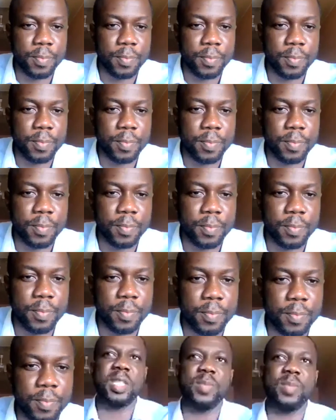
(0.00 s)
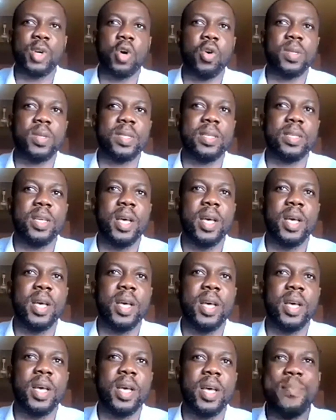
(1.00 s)
Some of those things because
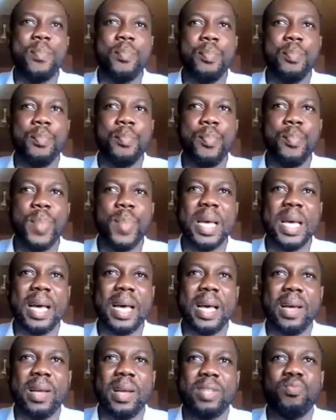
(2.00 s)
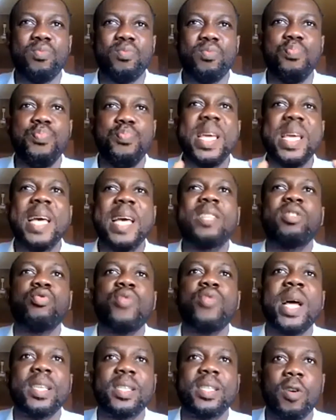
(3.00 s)
the
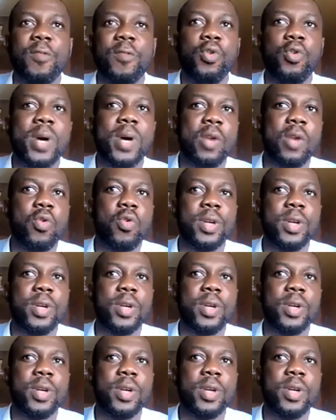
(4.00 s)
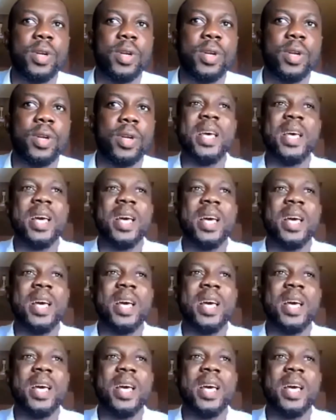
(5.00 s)
biggest trust of local content be